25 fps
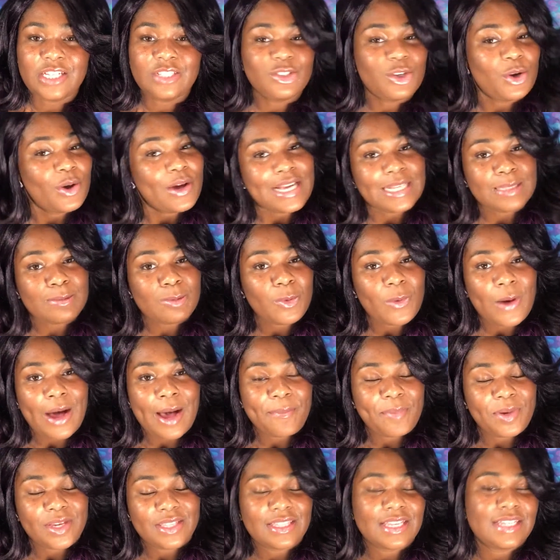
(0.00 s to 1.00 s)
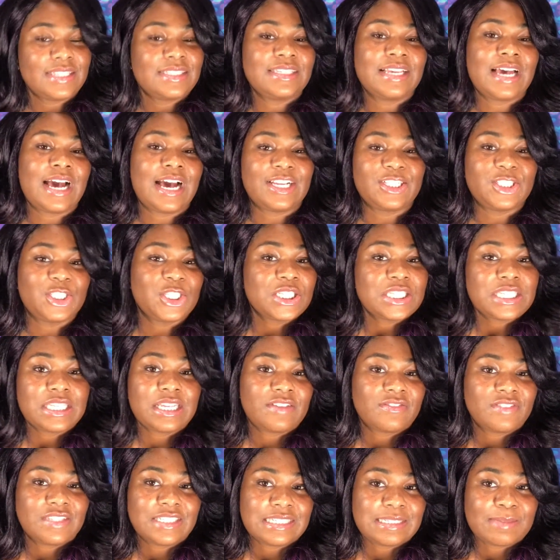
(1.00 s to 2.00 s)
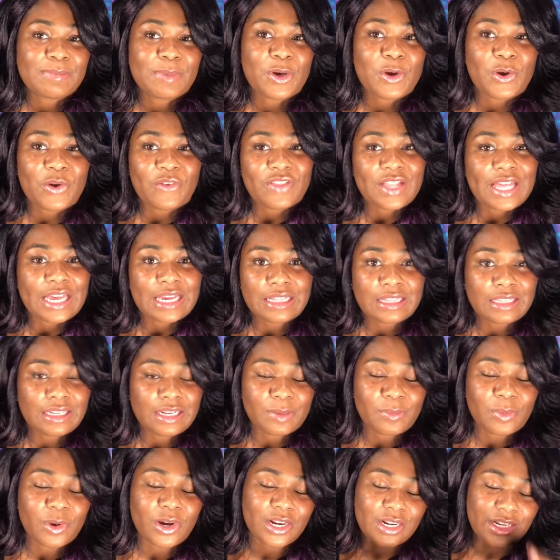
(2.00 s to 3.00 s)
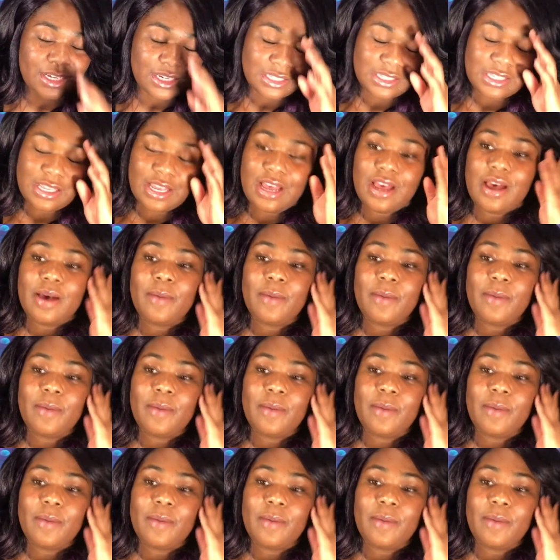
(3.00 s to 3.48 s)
Don't ask me why I picked that scent. I just love the smell of like cleaning products.